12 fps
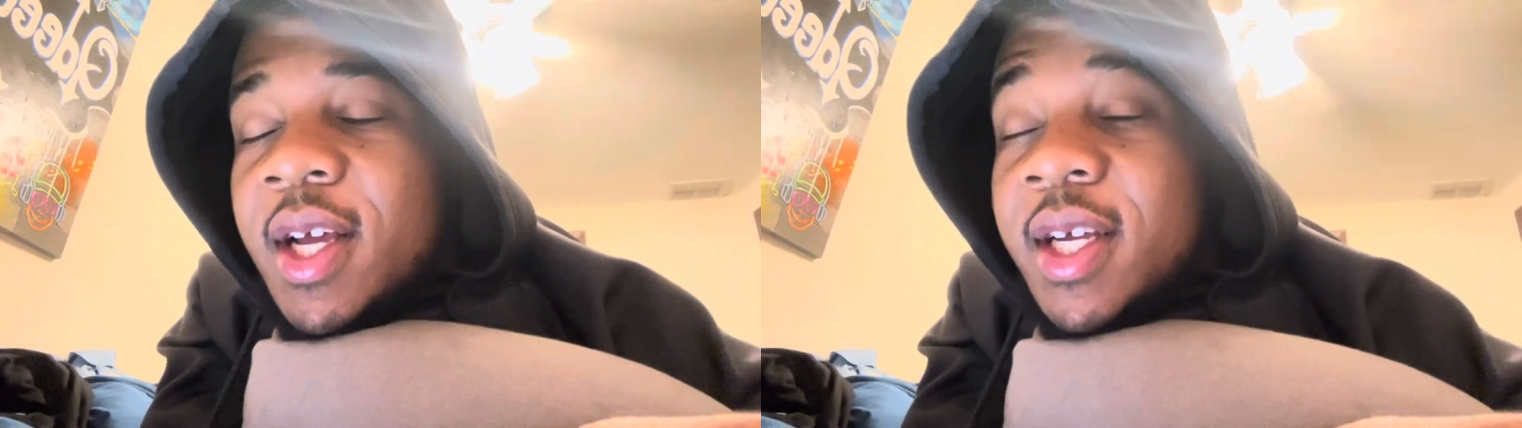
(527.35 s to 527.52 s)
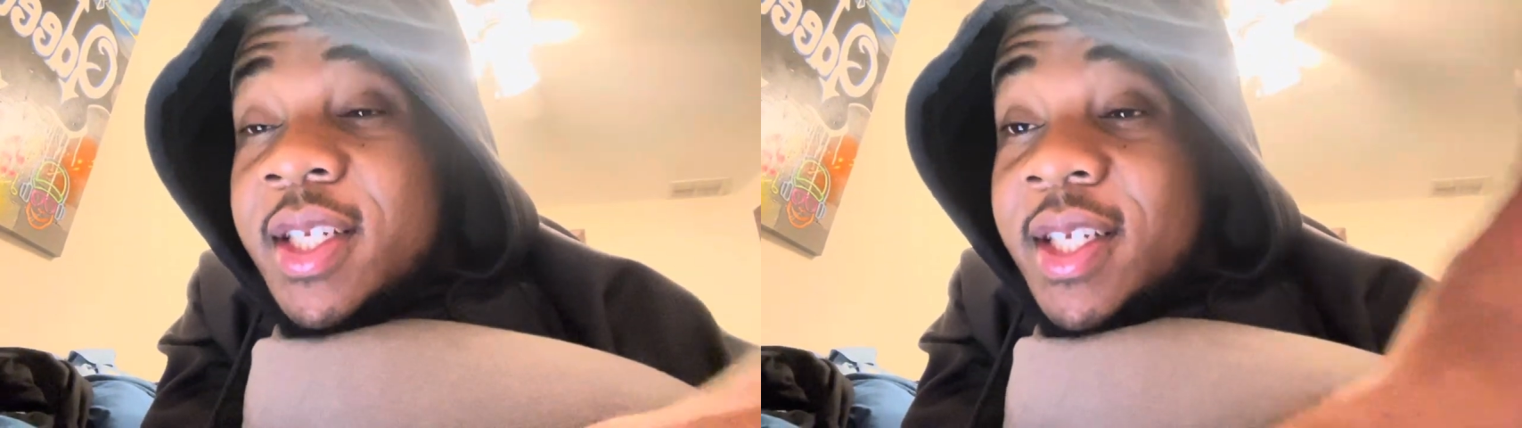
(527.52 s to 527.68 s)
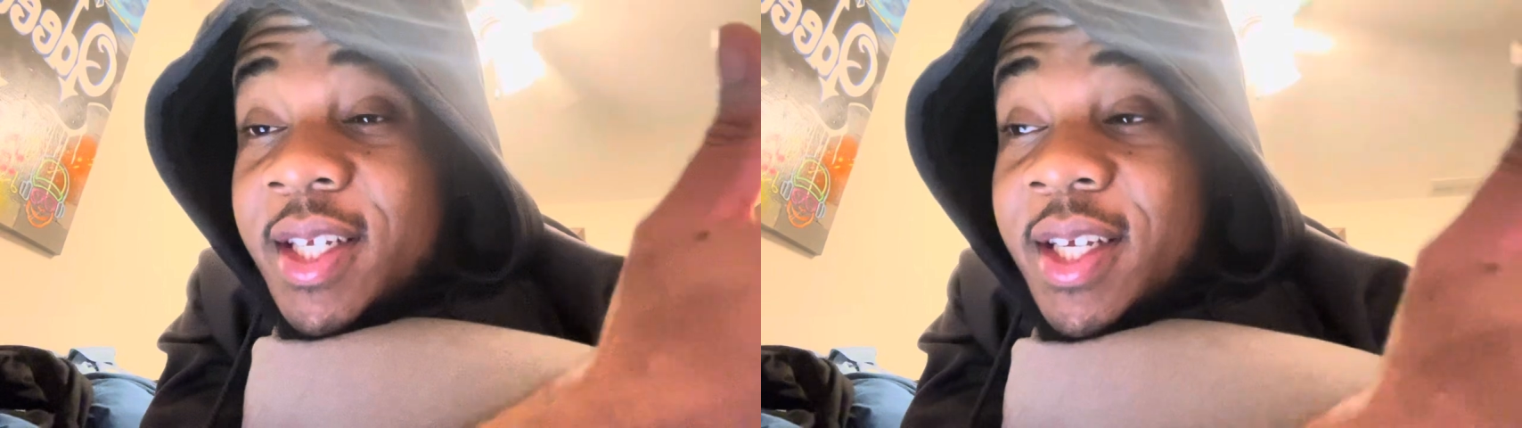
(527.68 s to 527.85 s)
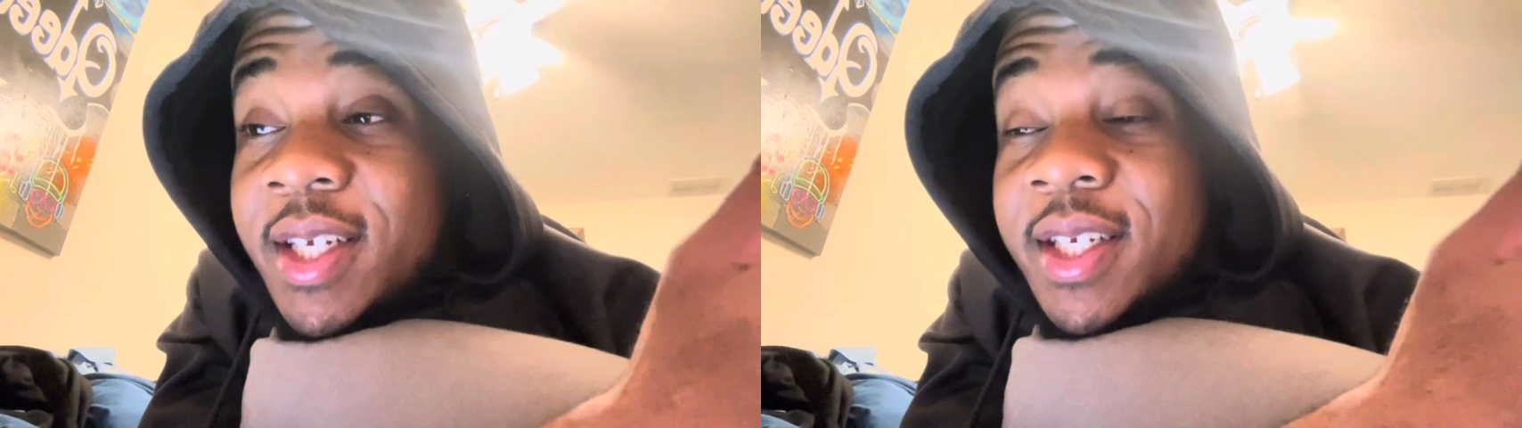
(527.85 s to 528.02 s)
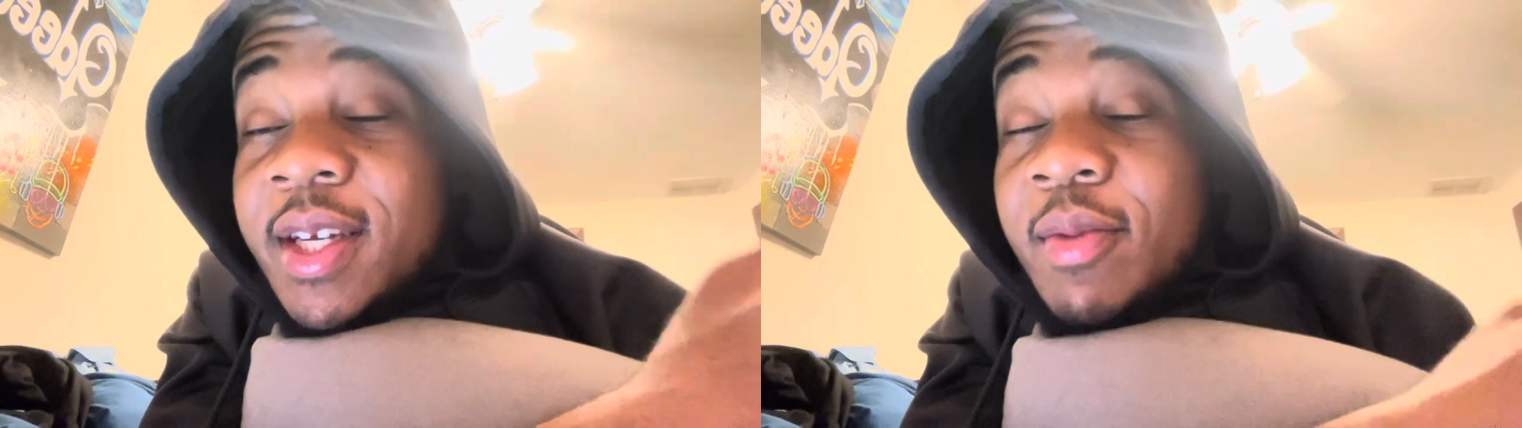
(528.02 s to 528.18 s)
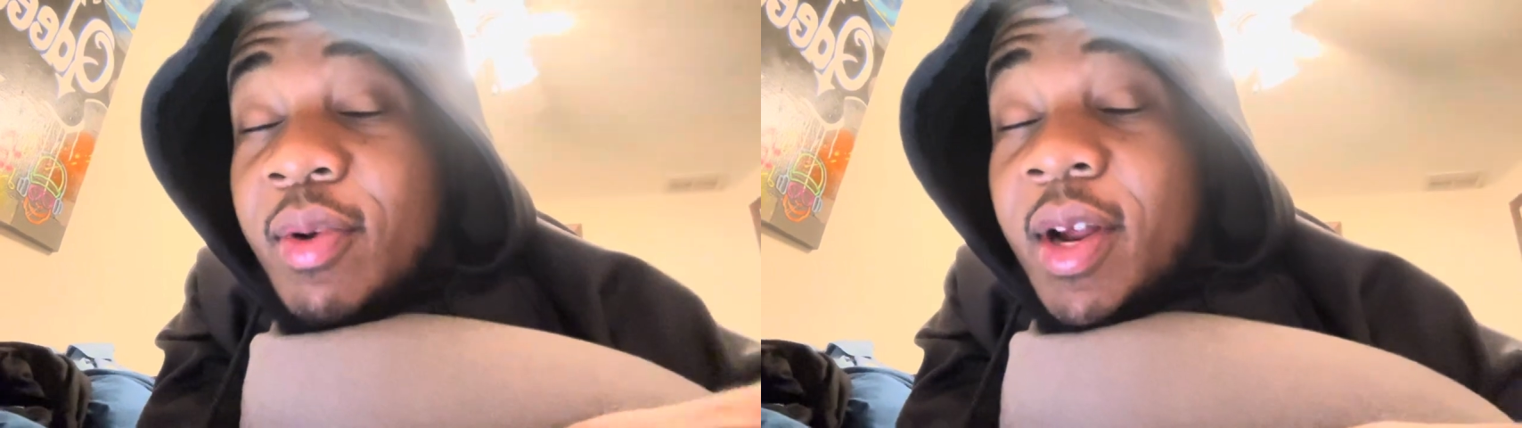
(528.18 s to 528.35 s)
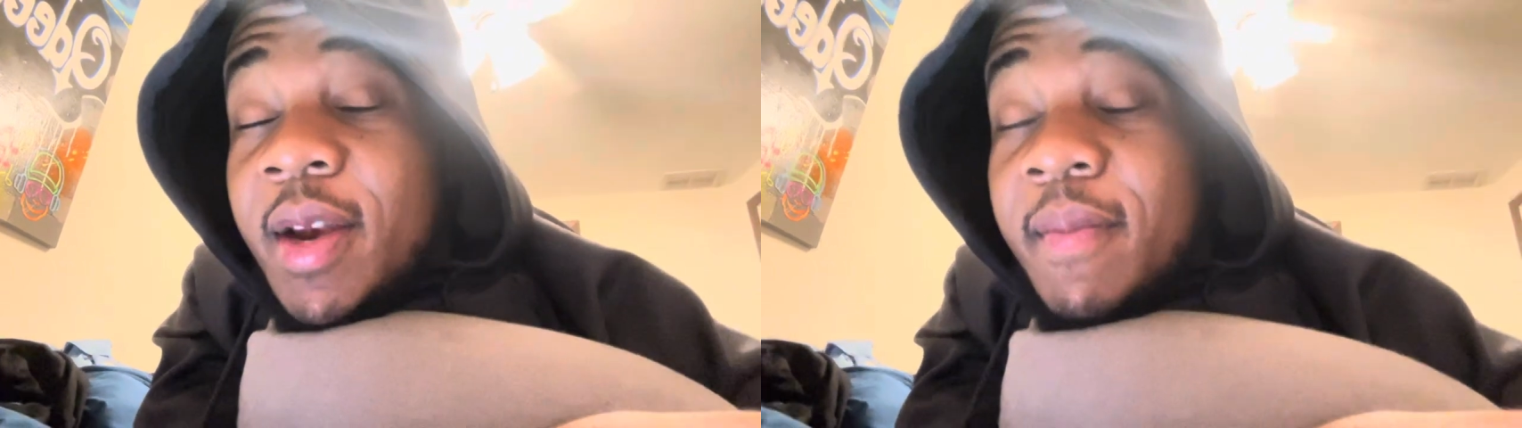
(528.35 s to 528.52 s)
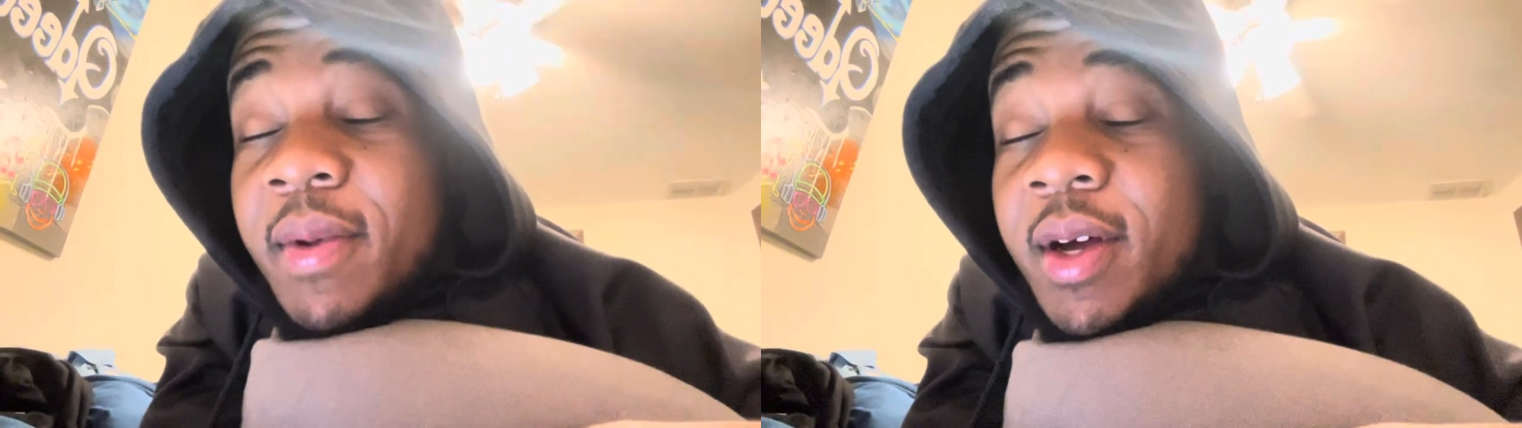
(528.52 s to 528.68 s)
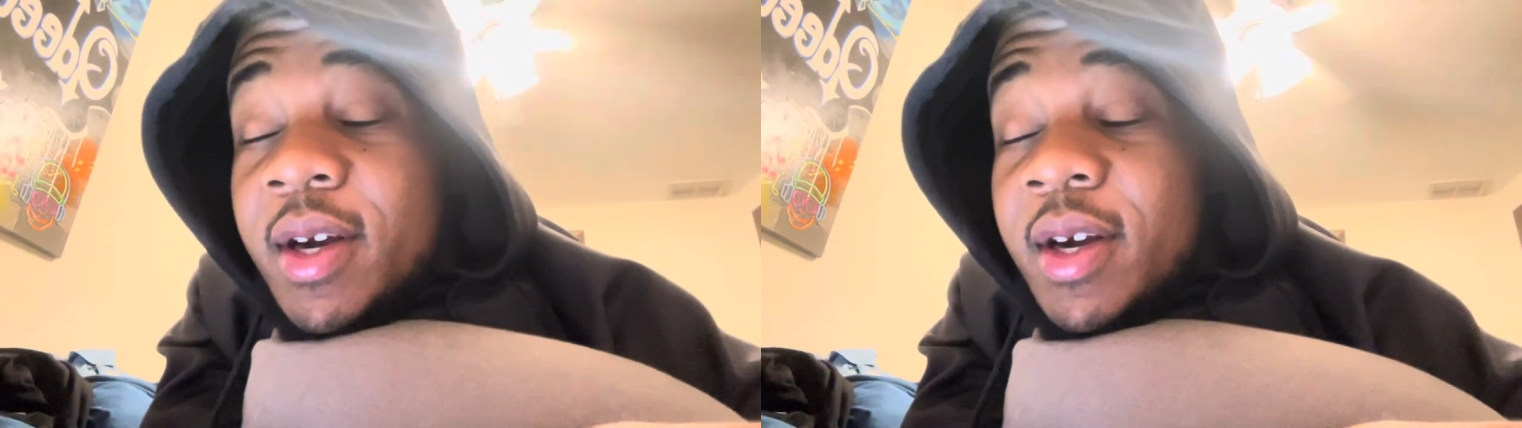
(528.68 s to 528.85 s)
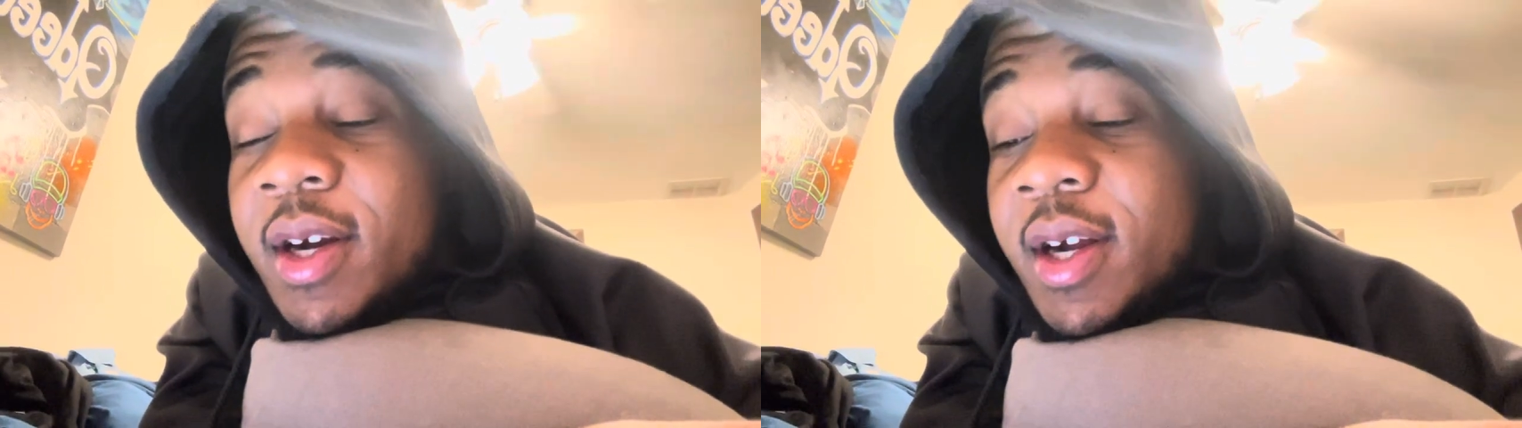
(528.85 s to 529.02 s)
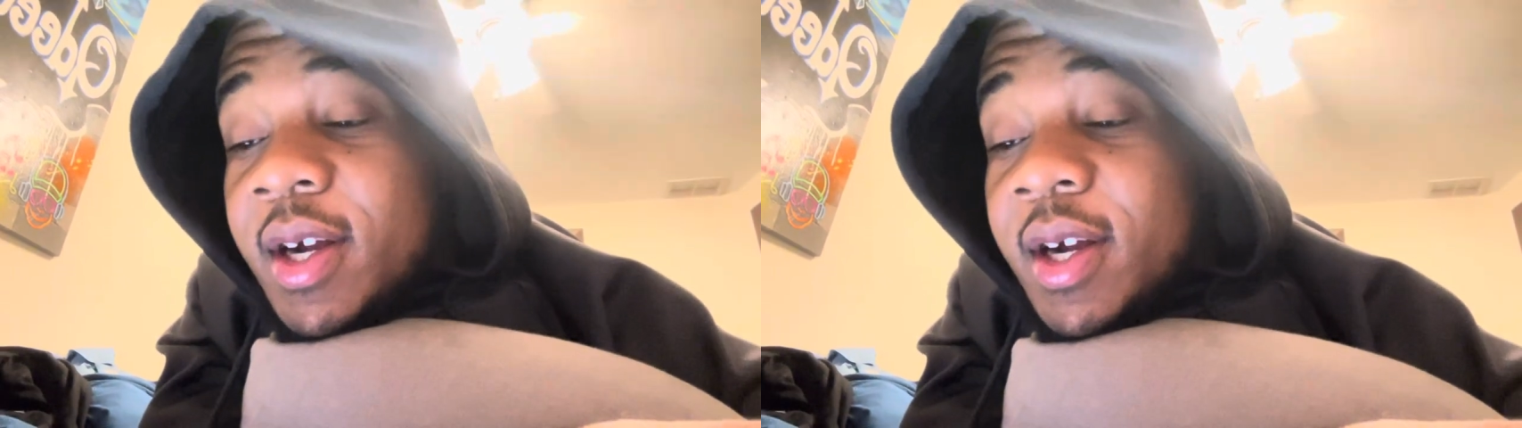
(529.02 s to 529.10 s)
to get to the bread and butter.